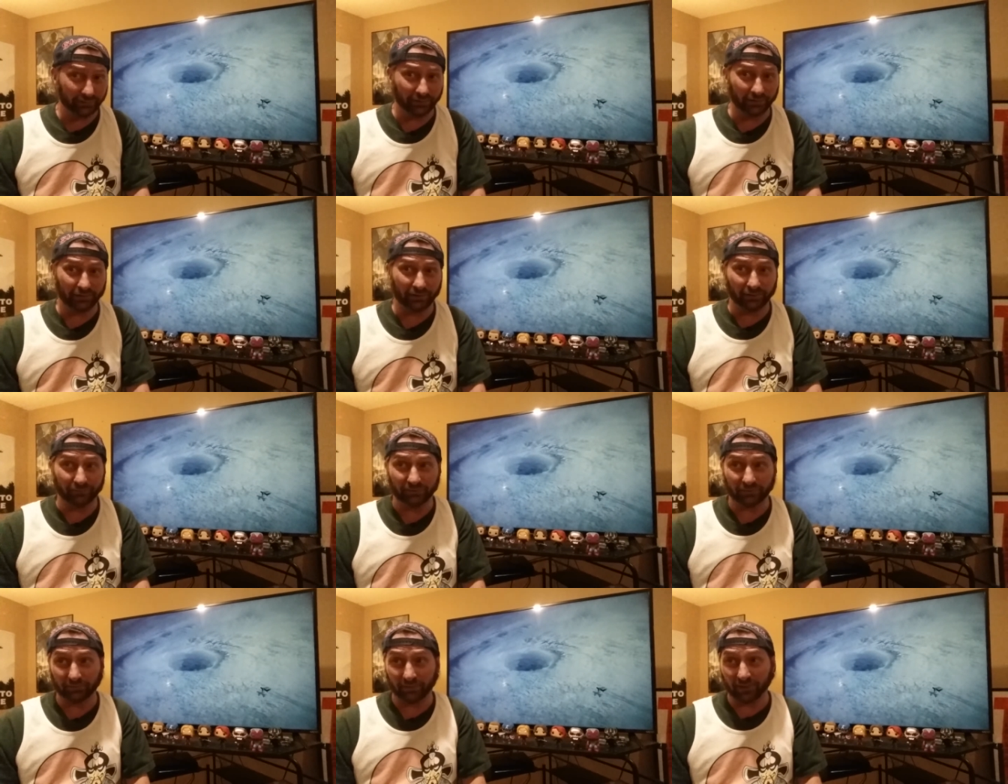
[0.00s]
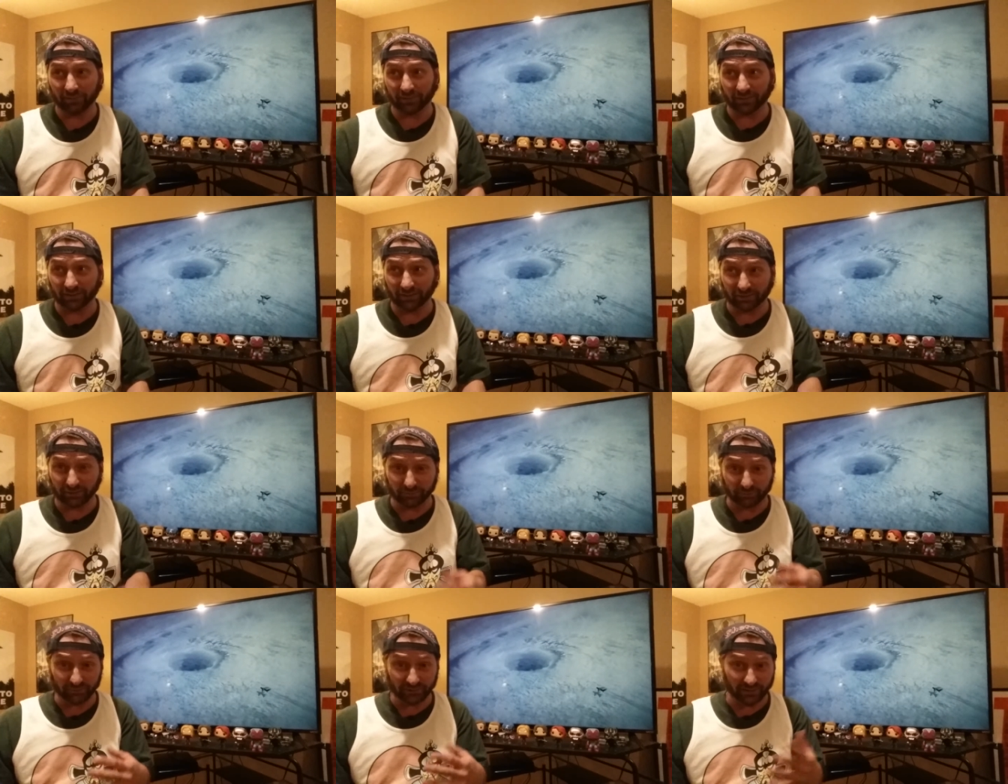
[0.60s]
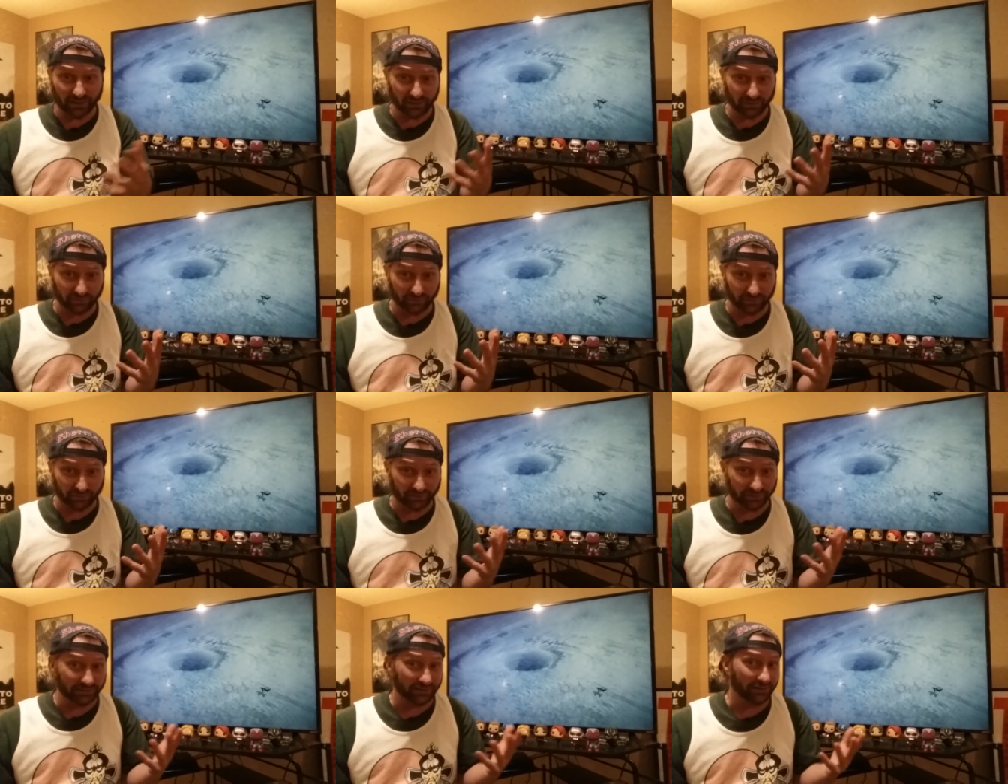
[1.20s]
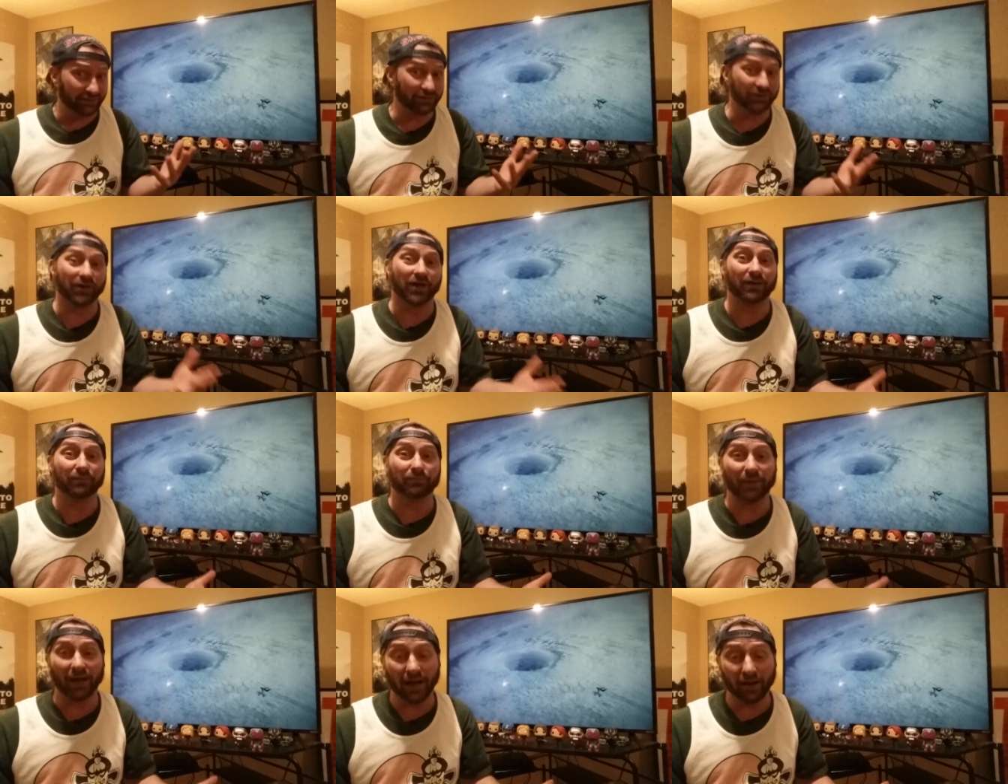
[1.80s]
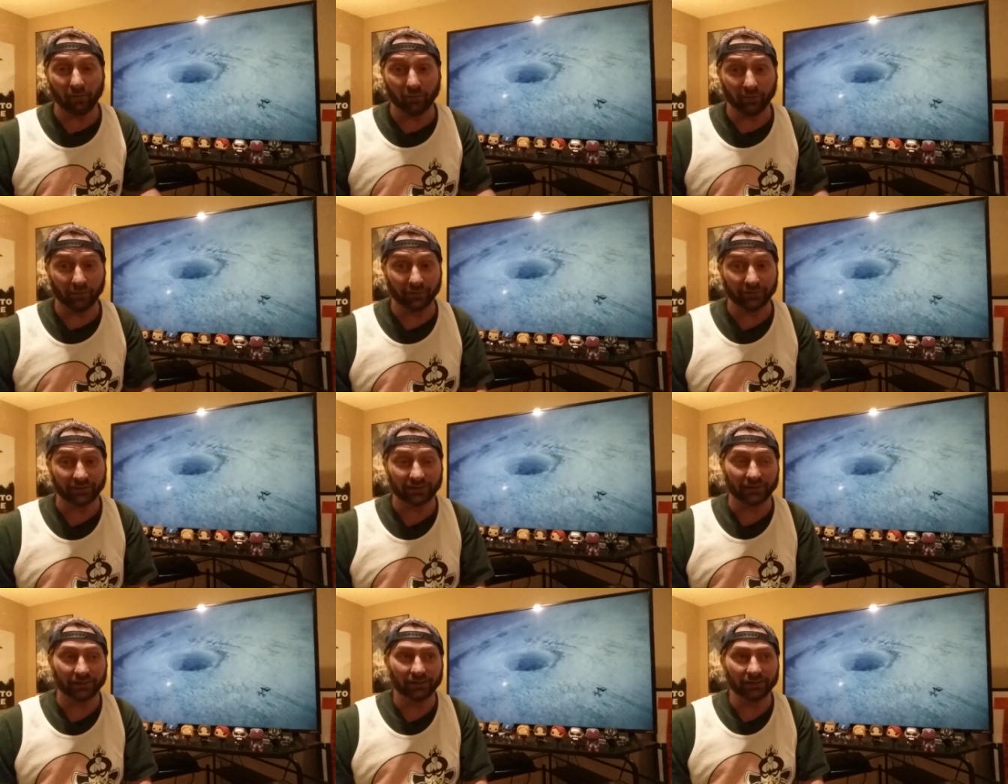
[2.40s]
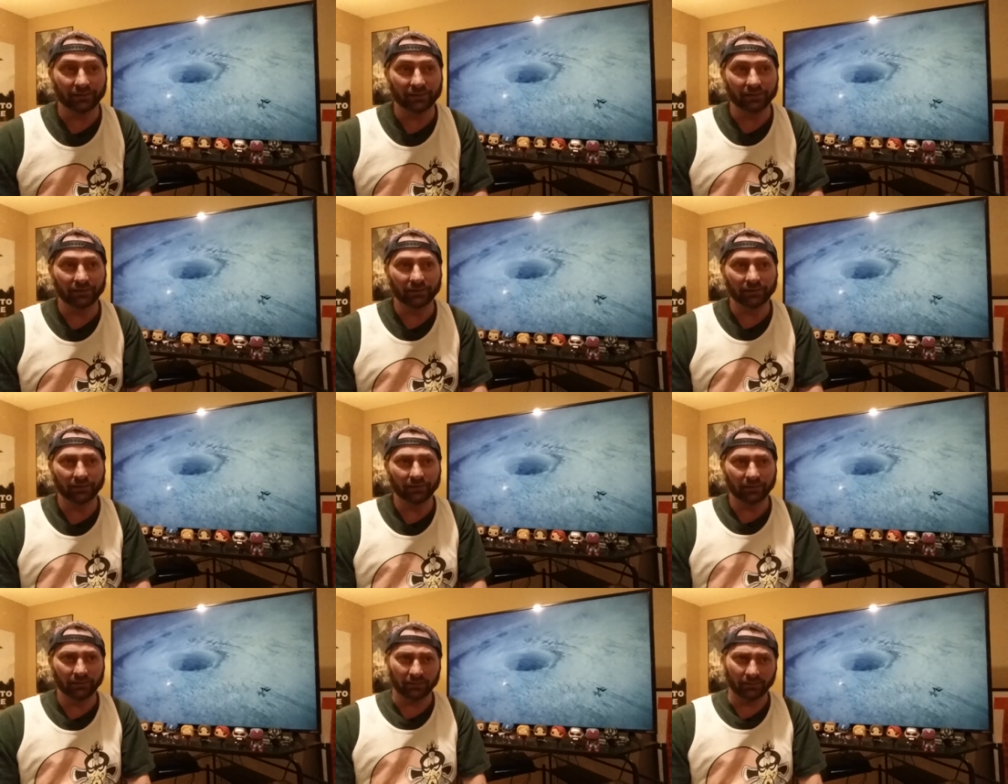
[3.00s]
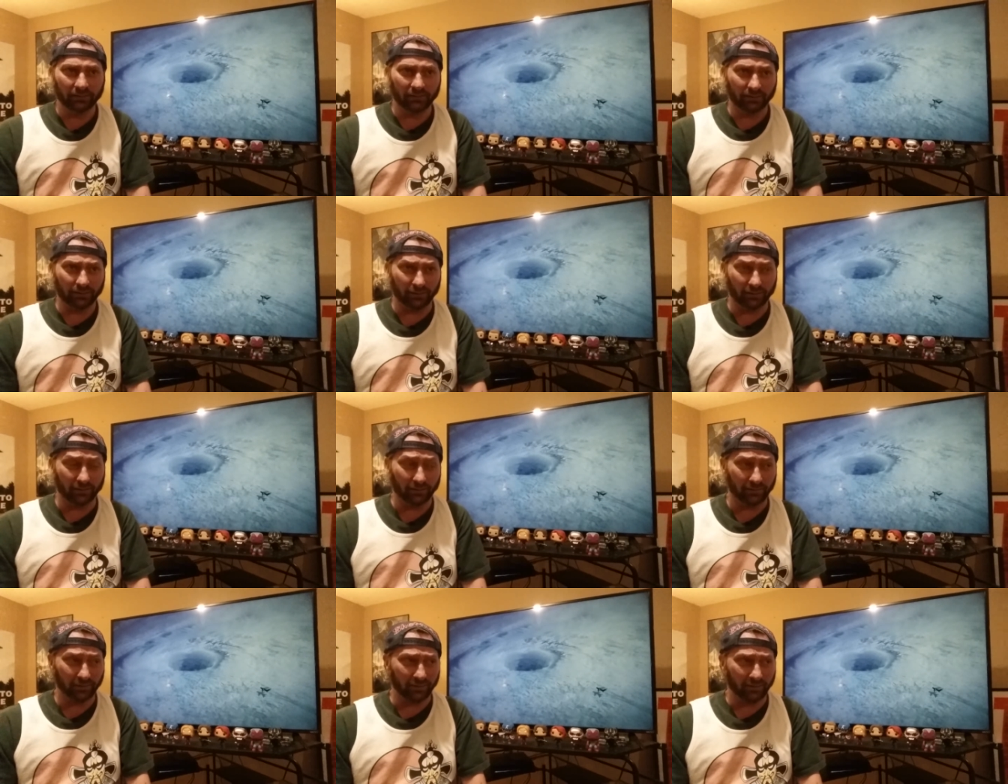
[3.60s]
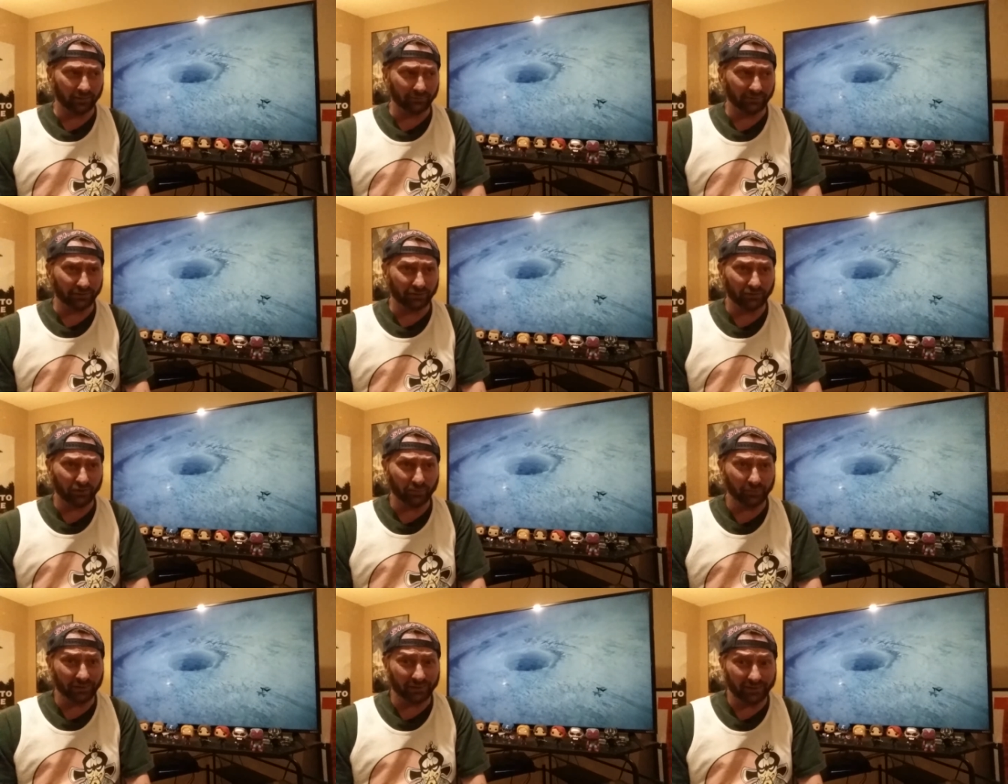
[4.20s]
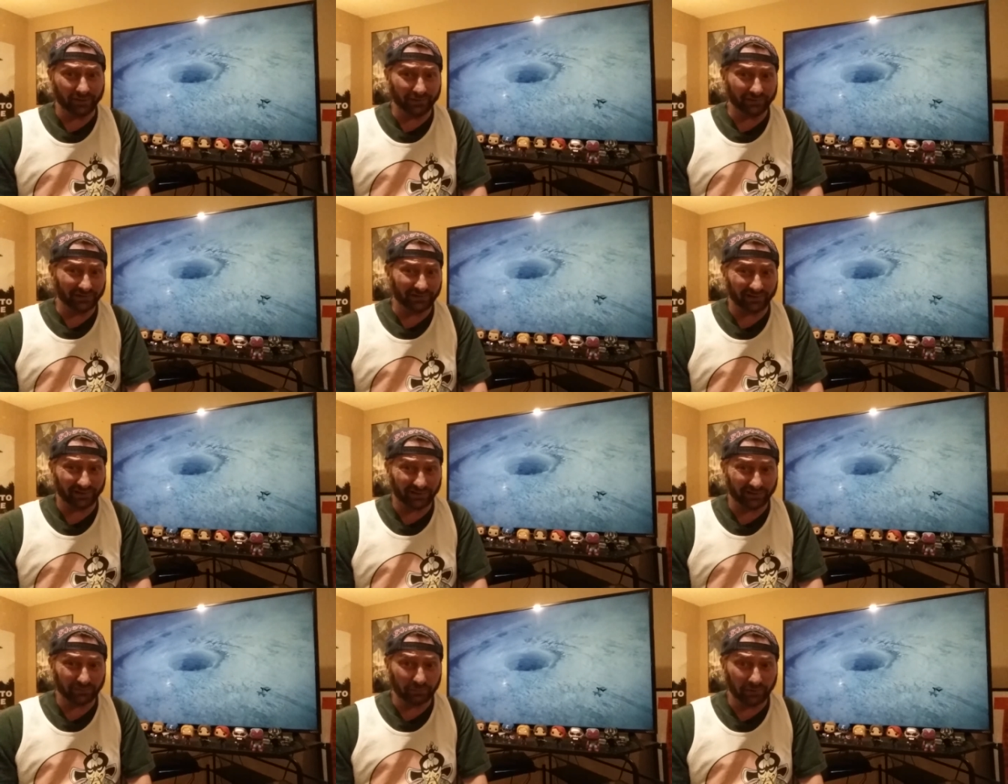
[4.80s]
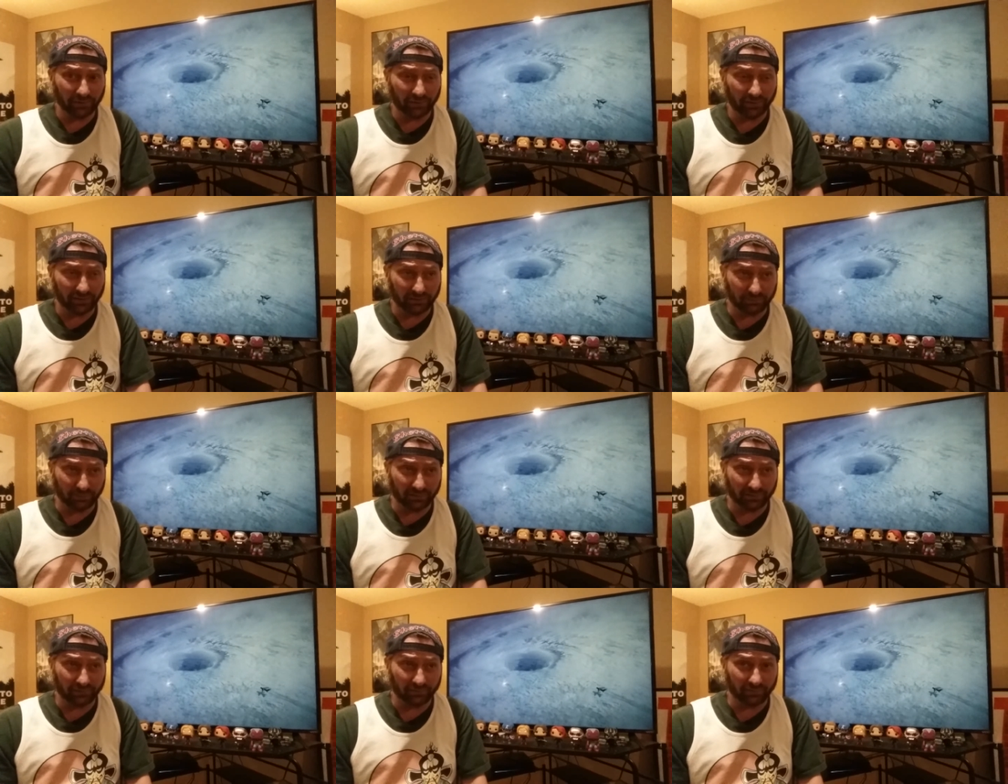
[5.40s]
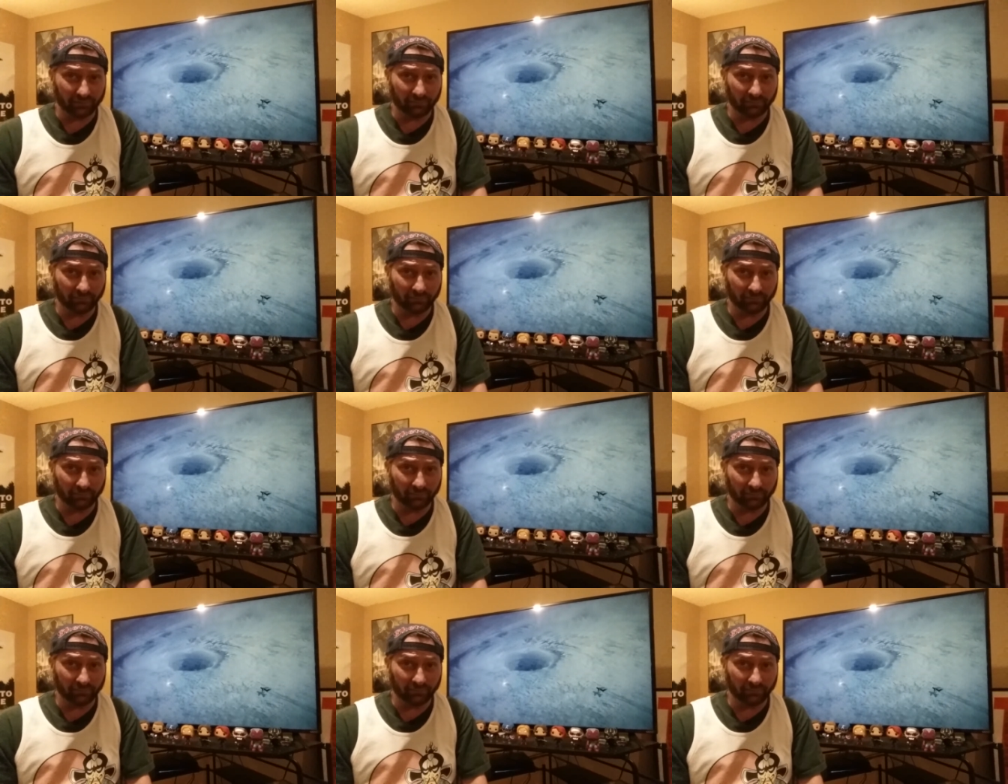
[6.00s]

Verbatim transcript: They thought it was baby. They need to protect her. They said she had powers uh, um, that nobody else experienced, but